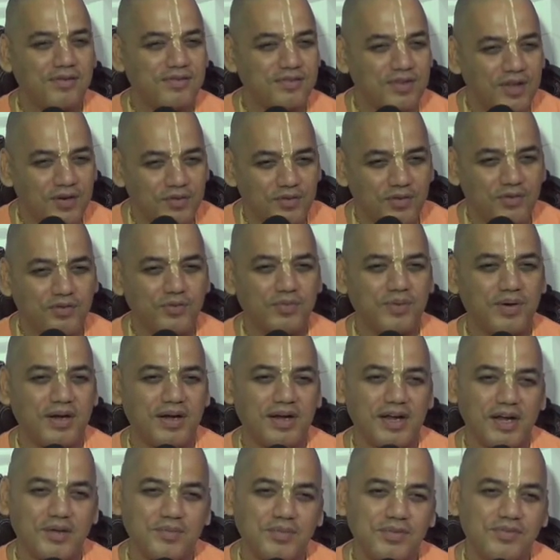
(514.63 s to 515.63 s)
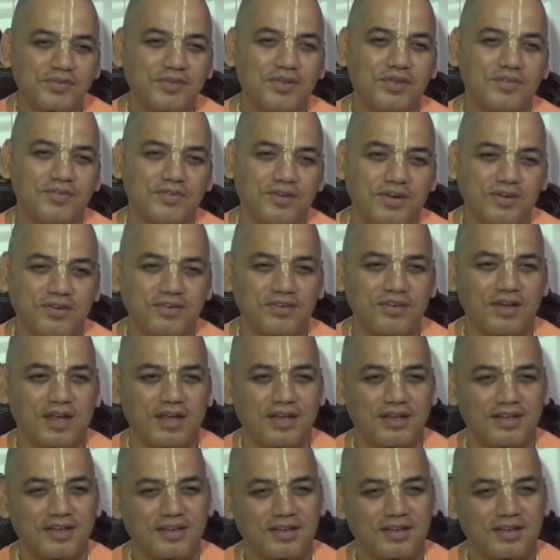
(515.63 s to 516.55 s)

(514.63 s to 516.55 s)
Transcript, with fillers: service spirit. Let me serve Krishna.